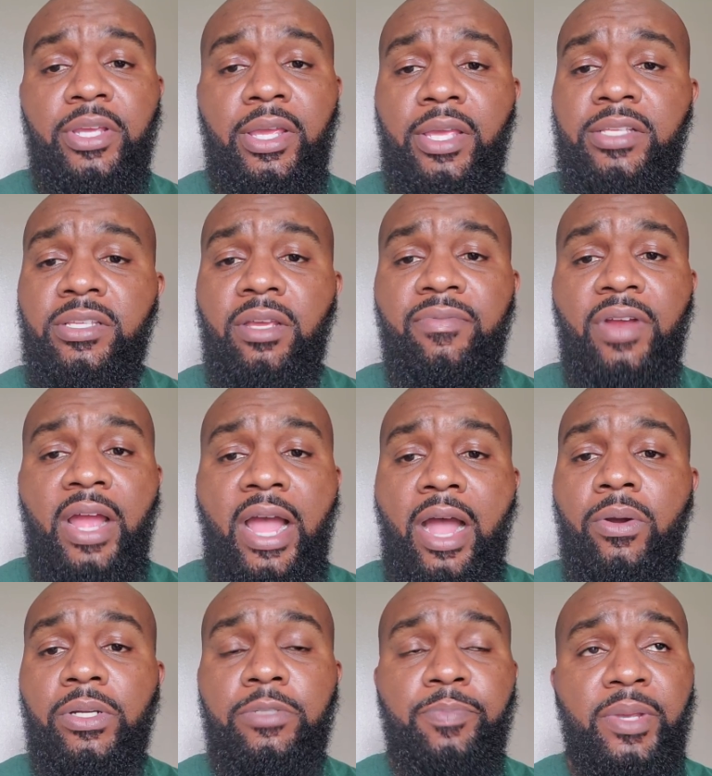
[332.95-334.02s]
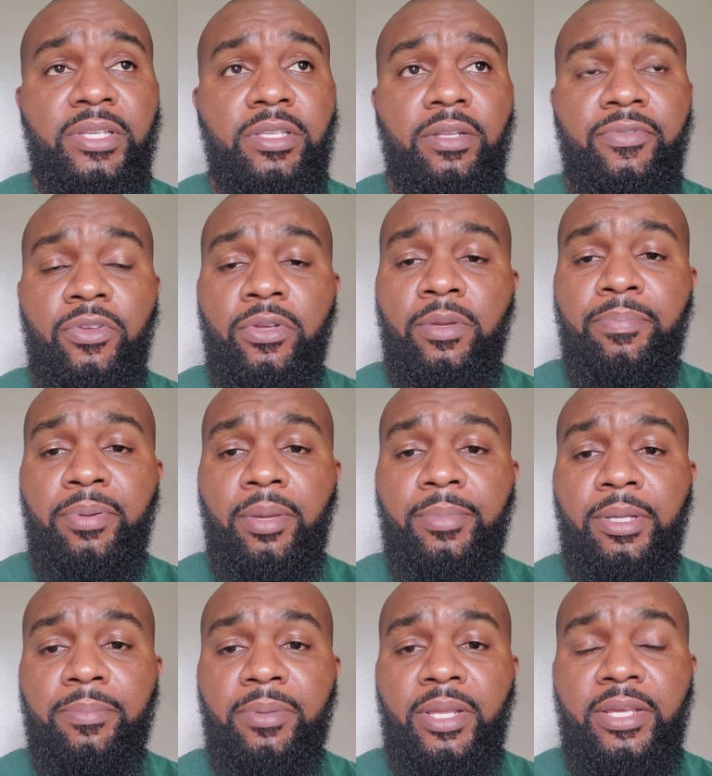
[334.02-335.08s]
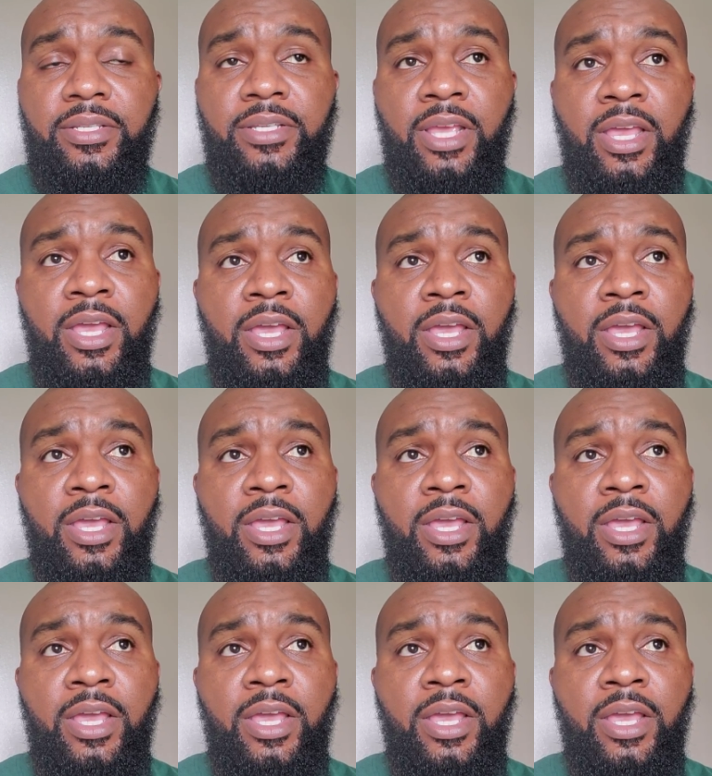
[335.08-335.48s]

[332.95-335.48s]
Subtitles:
hands every hour, especially if you're in a public place.